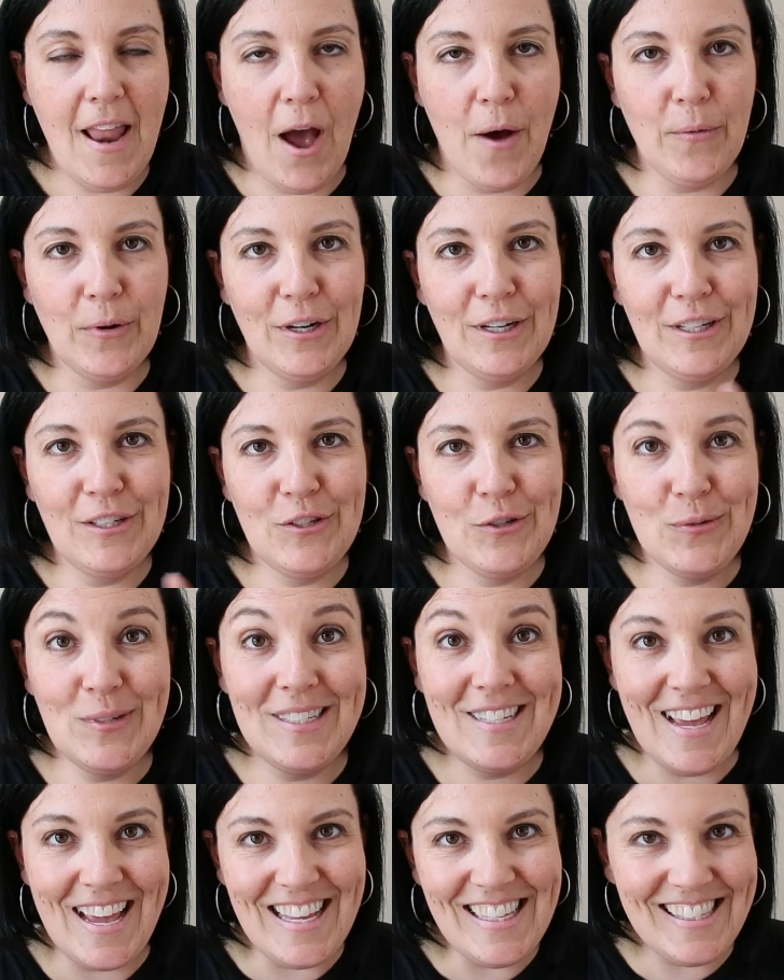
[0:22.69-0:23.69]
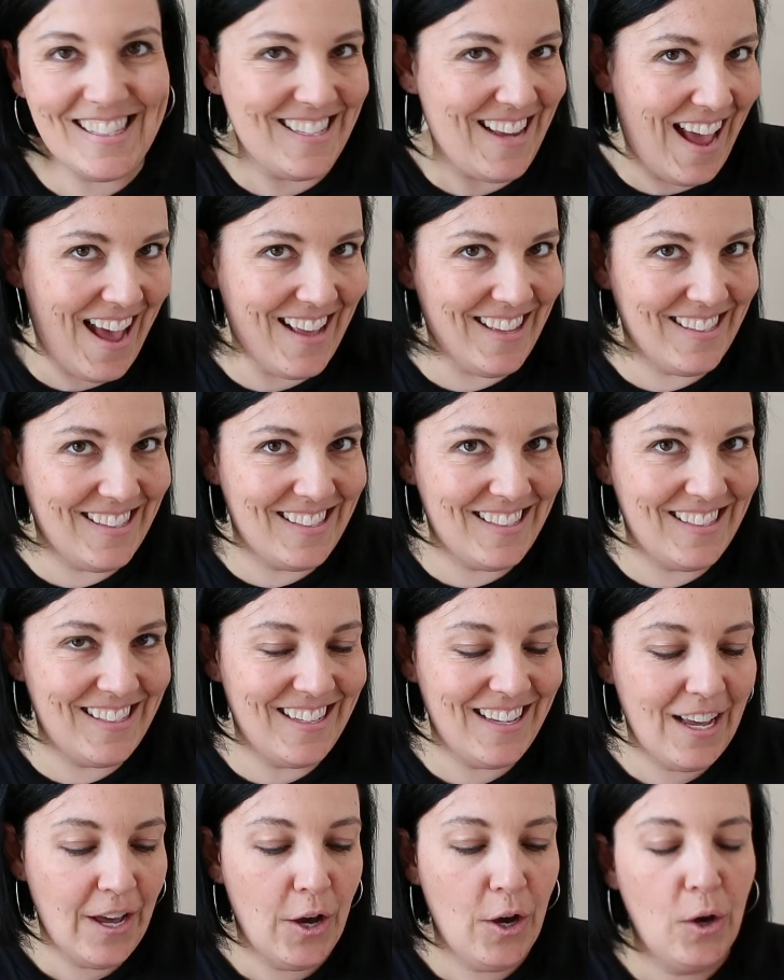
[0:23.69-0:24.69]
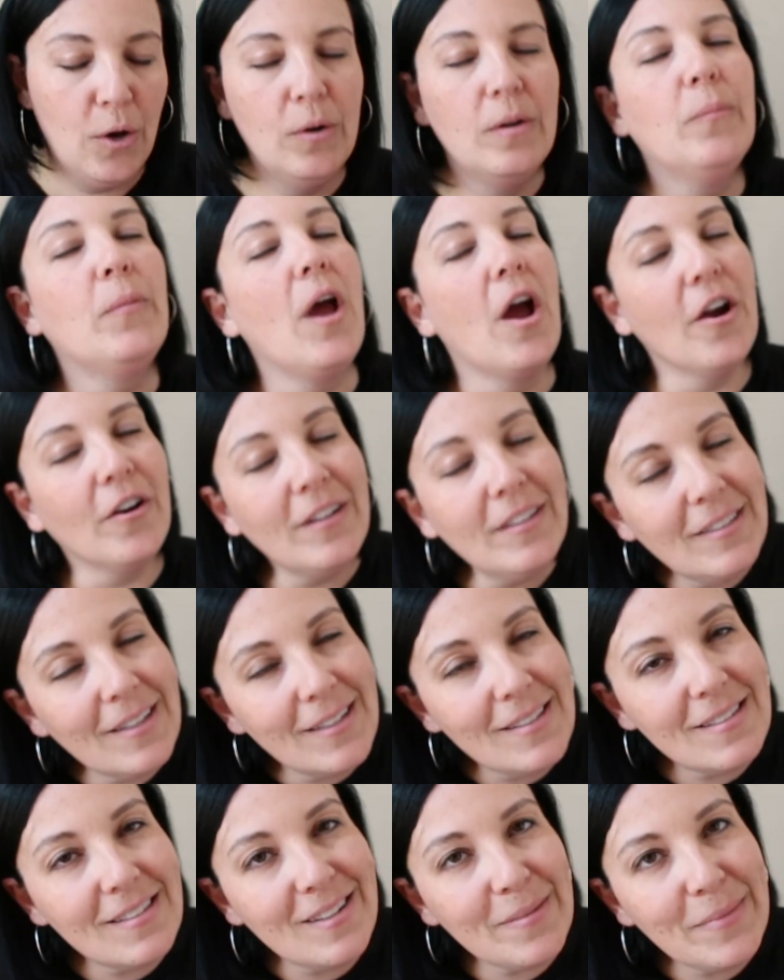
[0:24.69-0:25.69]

now we're gonna do a taste test. We already tasted